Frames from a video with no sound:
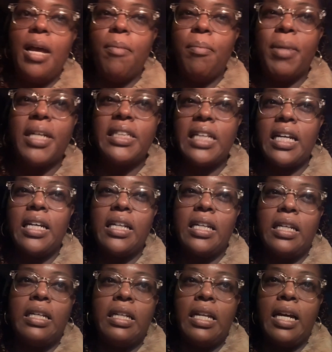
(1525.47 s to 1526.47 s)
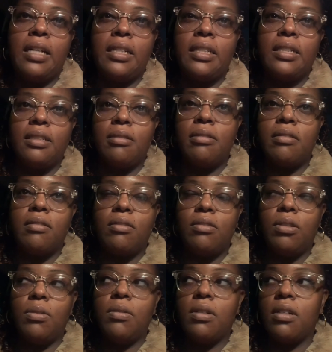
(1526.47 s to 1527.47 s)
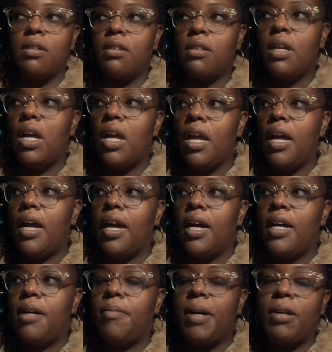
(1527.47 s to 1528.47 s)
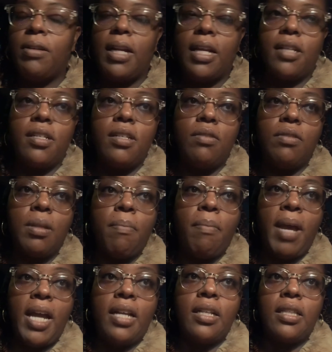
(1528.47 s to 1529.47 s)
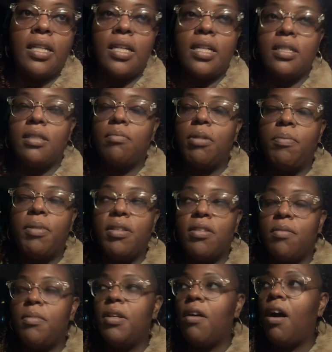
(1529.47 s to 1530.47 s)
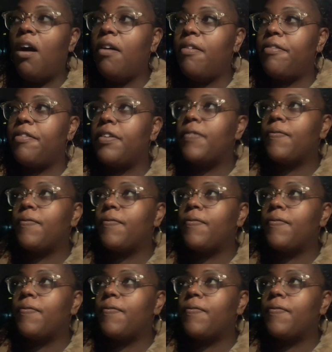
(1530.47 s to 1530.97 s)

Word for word: because I get in and out of this door. Um, I don't like to use a magnet thing because it'd be pissing me off.